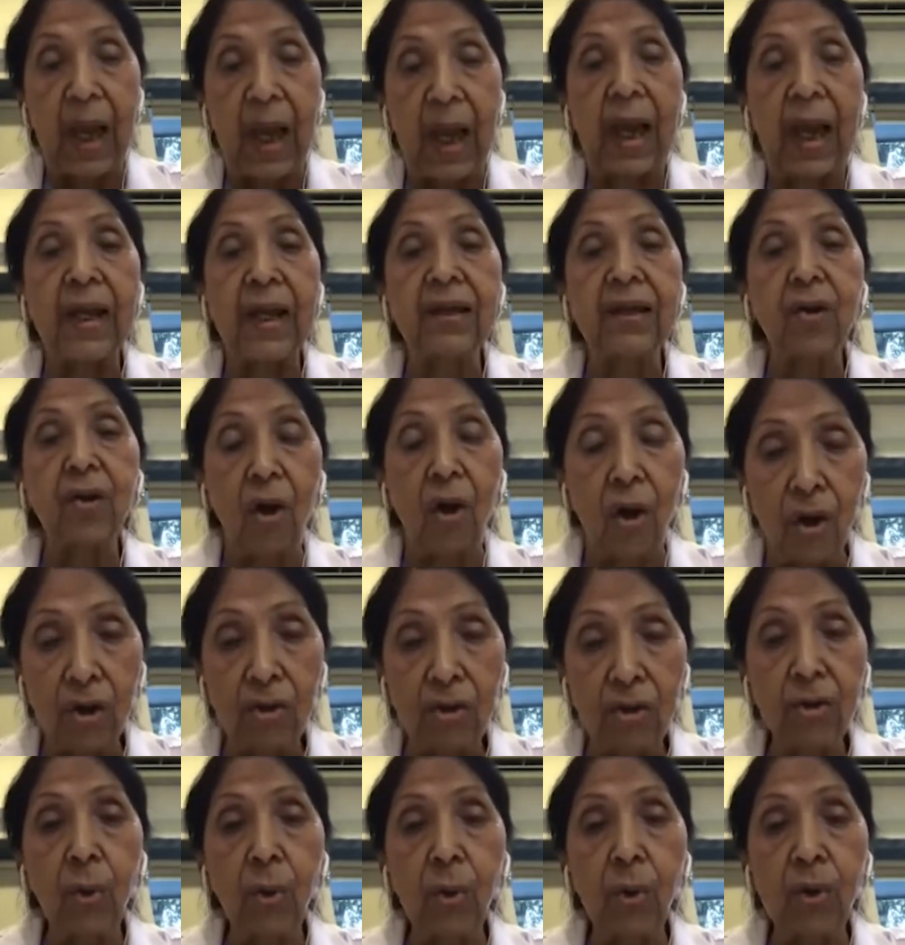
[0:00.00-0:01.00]
And
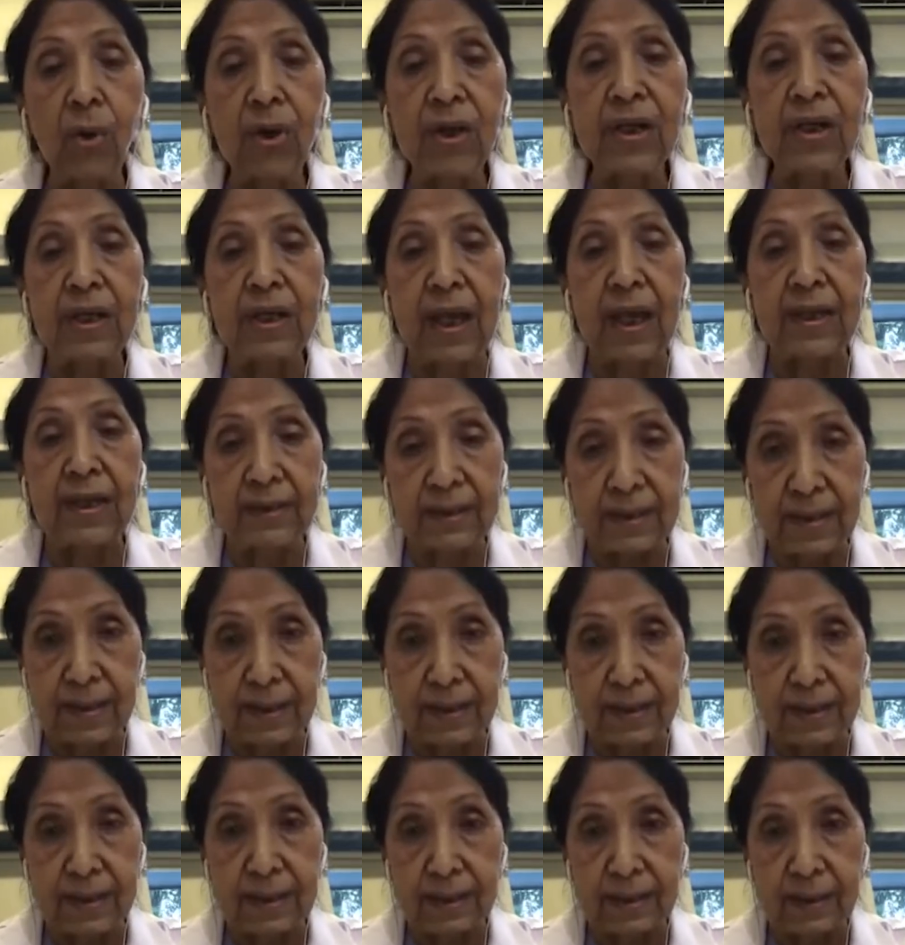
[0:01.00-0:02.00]
ongoing
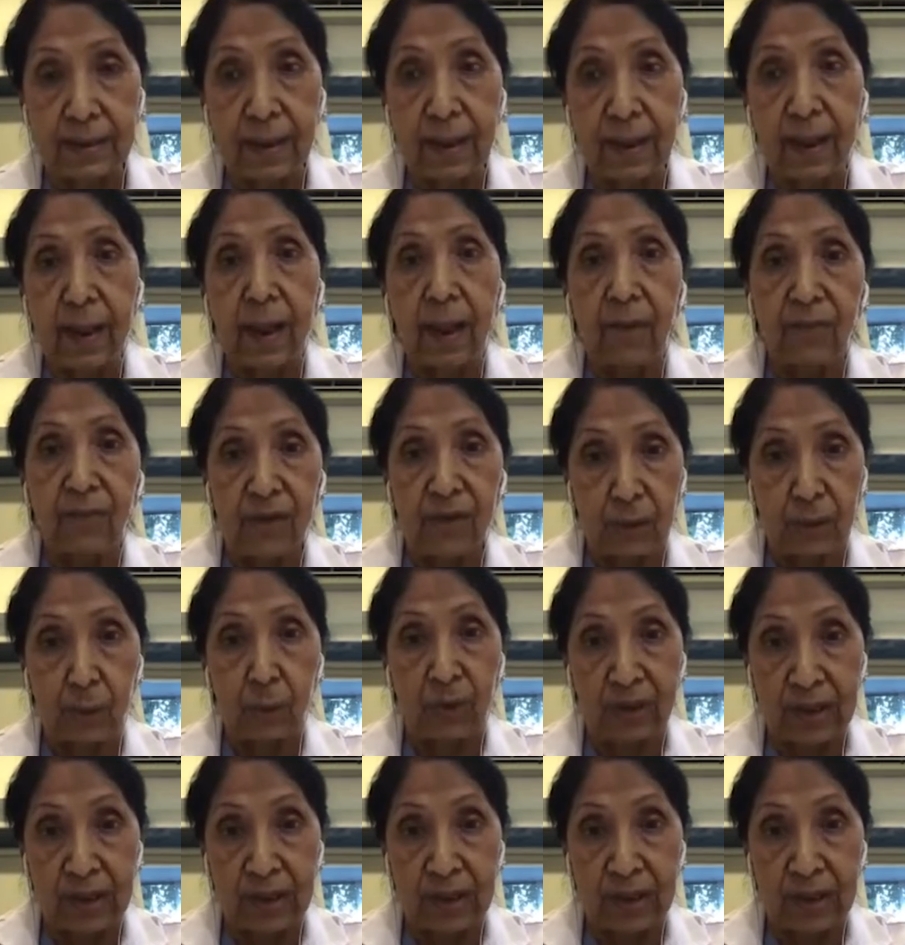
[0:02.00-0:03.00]
cases which
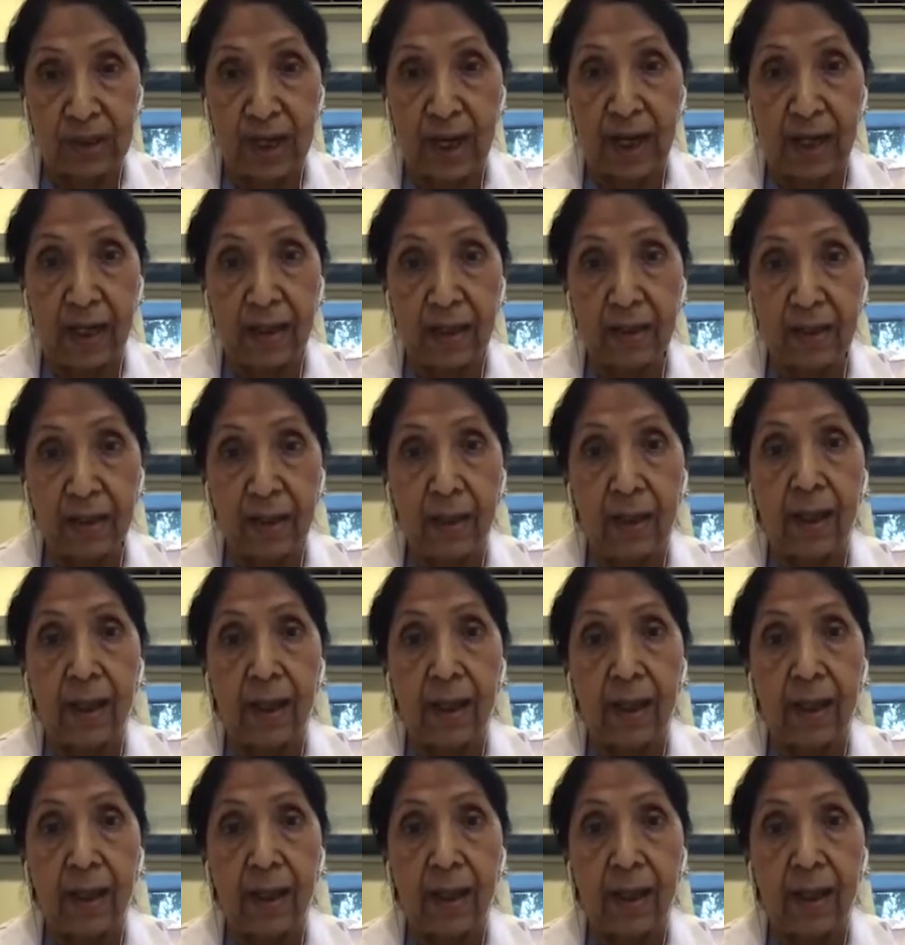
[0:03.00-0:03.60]
were there,